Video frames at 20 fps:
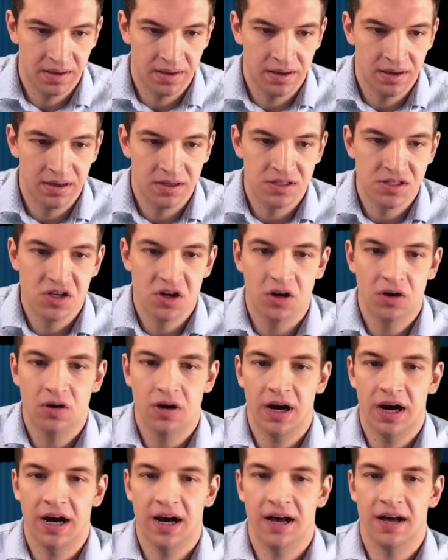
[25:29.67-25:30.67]
So
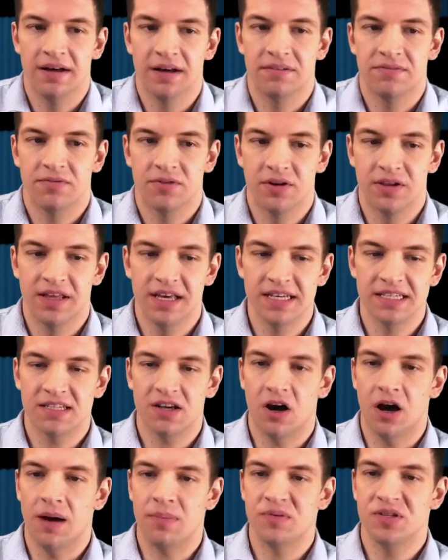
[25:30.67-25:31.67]
for this
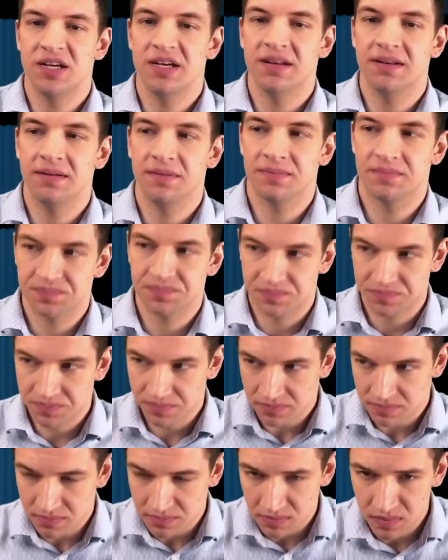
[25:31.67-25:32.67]
option,
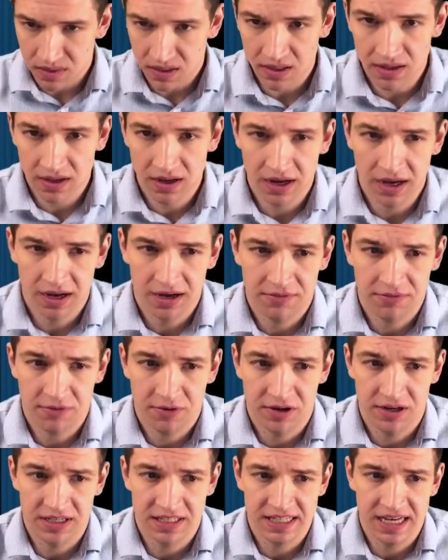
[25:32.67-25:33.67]
for
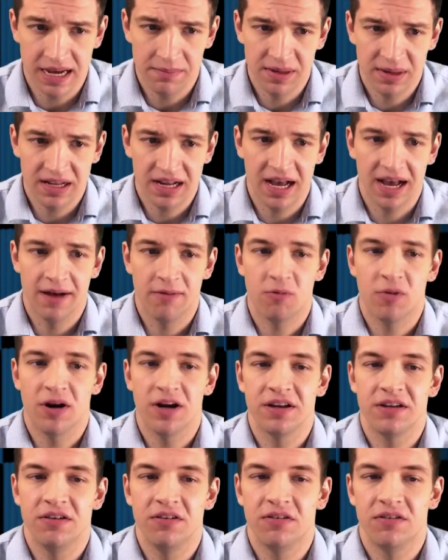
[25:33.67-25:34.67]
an assignment, I
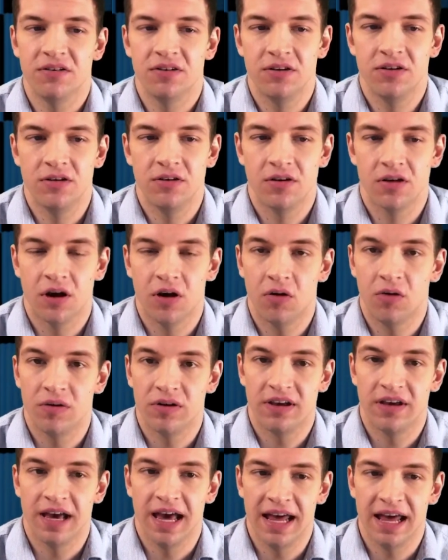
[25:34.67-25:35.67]
want you to go
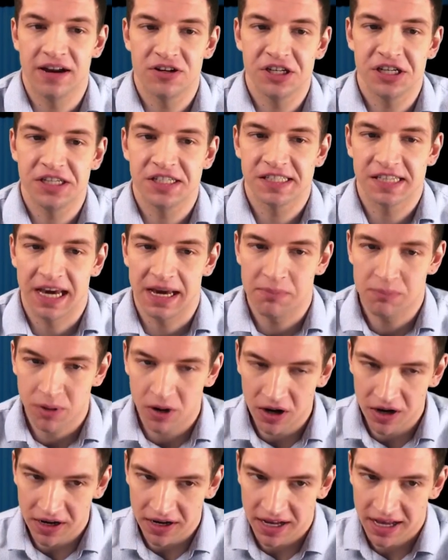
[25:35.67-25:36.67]
to Energy
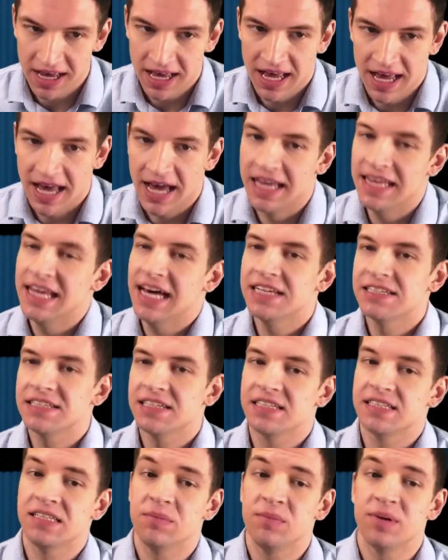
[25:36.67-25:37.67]
Skatepark, and that is a
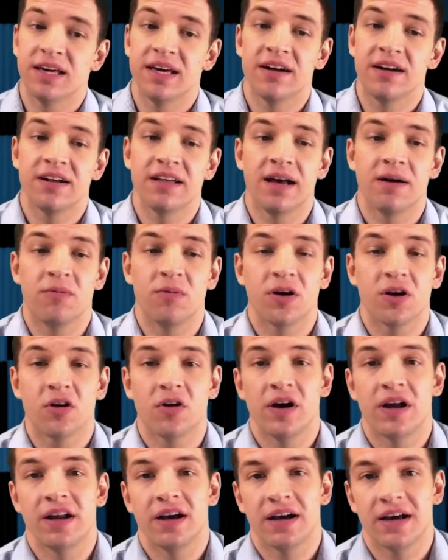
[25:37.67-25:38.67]
simulator that we're
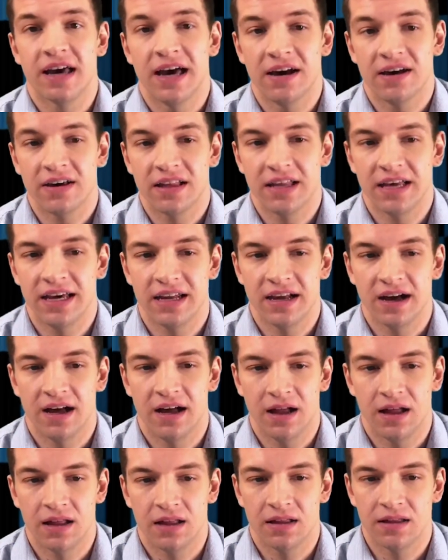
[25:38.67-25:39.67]
going to calculate
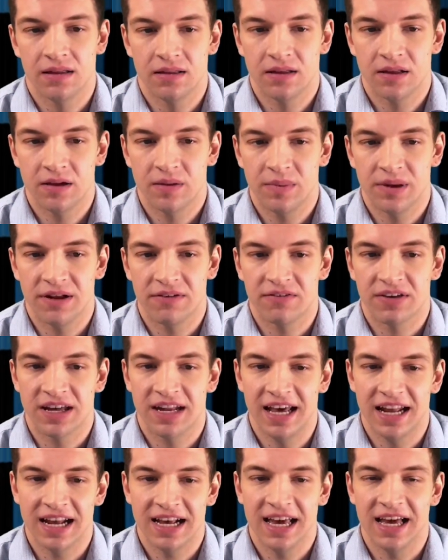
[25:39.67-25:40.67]
a little bit of
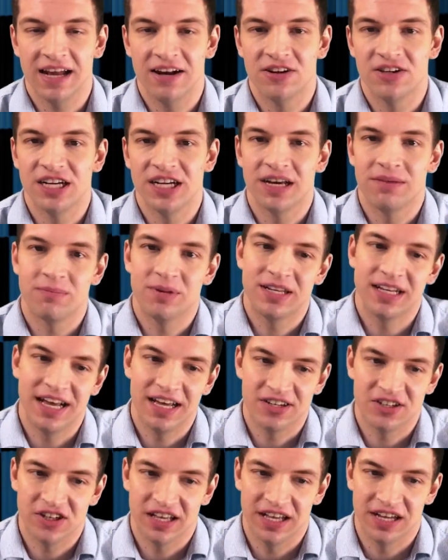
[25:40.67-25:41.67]
kinetic energy and
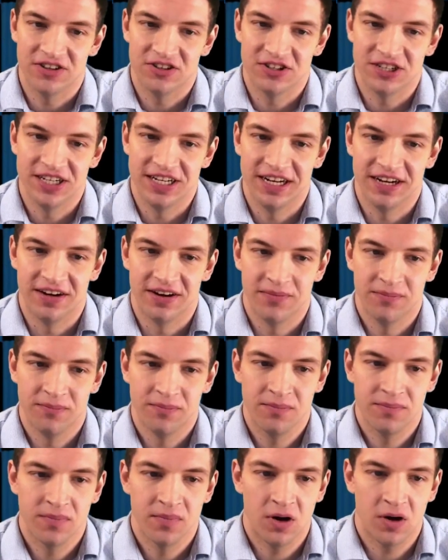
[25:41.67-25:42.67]
potential energy here.
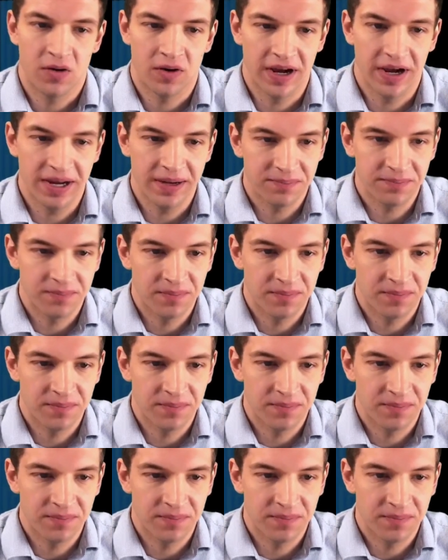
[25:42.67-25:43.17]
All right.